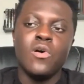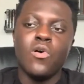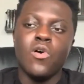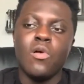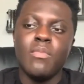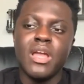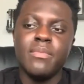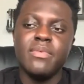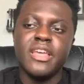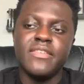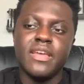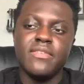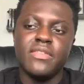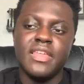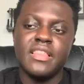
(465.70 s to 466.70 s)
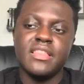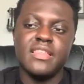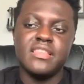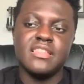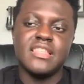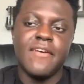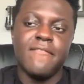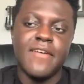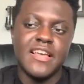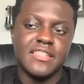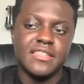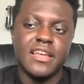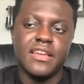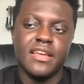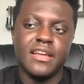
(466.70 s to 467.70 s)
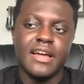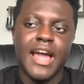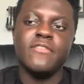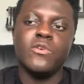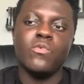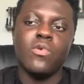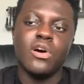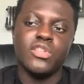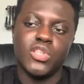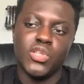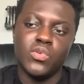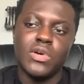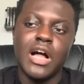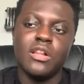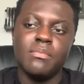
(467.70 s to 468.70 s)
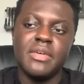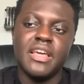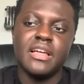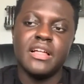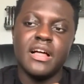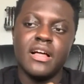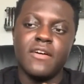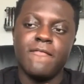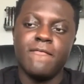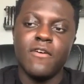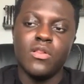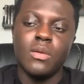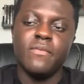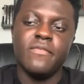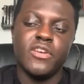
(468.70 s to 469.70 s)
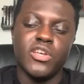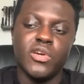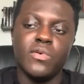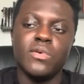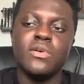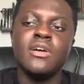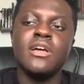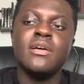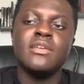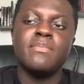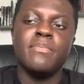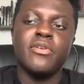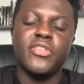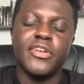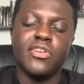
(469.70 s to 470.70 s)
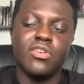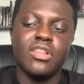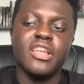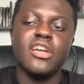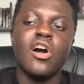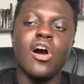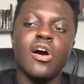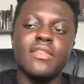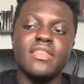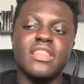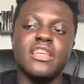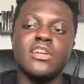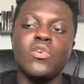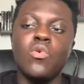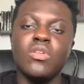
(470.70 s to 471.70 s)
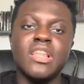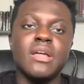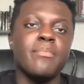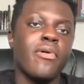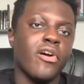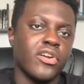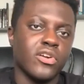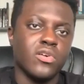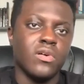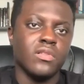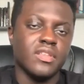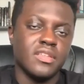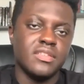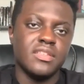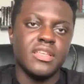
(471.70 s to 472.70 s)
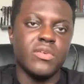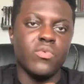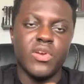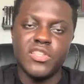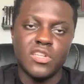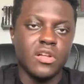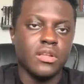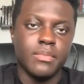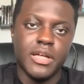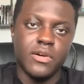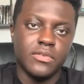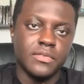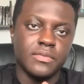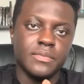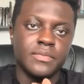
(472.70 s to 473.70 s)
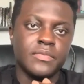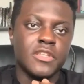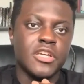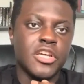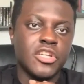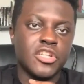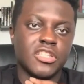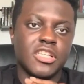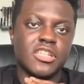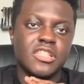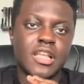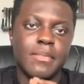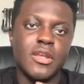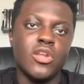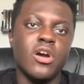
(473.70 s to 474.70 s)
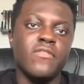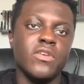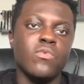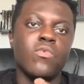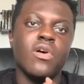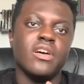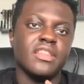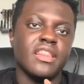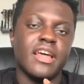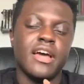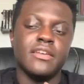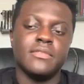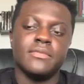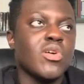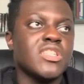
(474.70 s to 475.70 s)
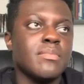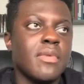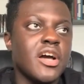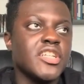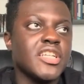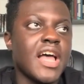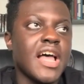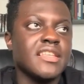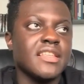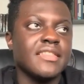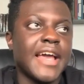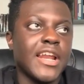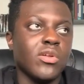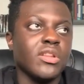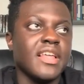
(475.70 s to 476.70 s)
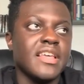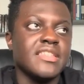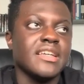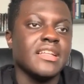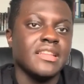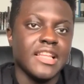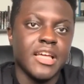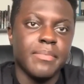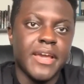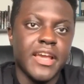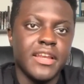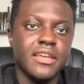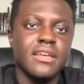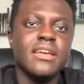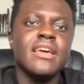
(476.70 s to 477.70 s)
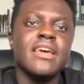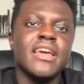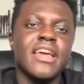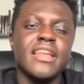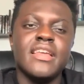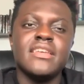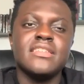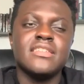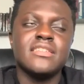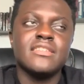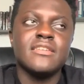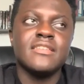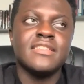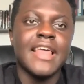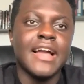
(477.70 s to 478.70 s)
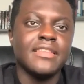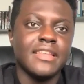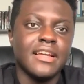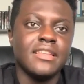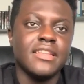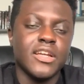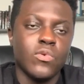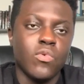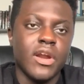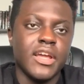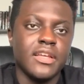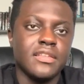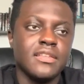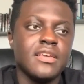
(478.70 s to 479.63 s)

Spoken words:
Or maybe if you think that this is fascinating, if you want to, I'll make a follow-up video particularly on the cooling particle to see what it's all about. Just let me know if you want that. As much as the title is clickbaity, it is technically right.